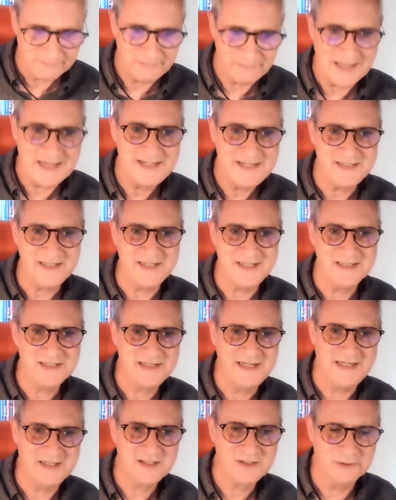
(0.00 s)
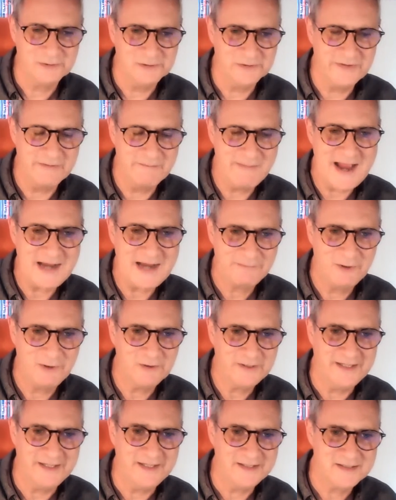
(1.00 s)
place it's called the
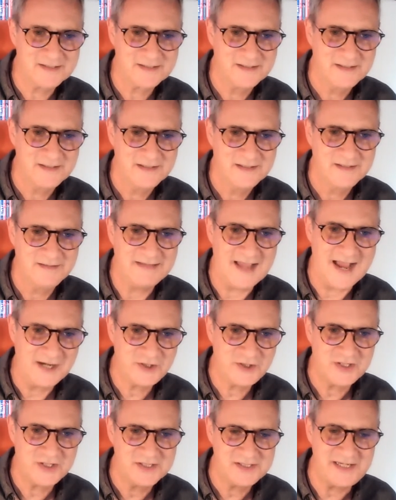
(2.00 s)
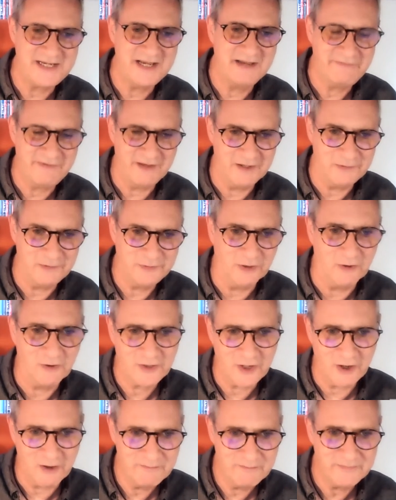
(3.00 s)

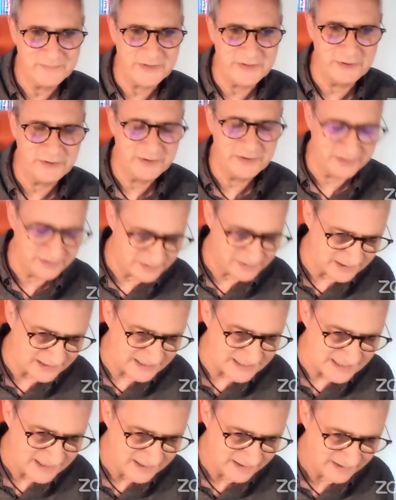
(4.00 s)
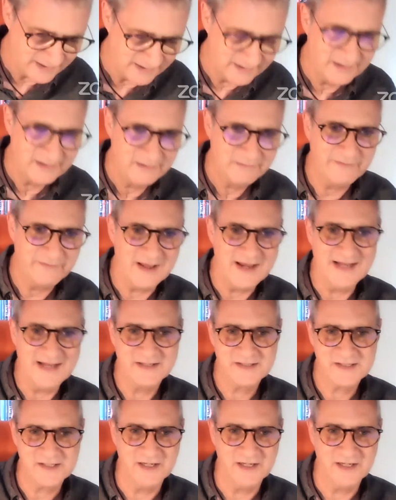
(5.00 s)
backpocket-cfo.com. You can see finance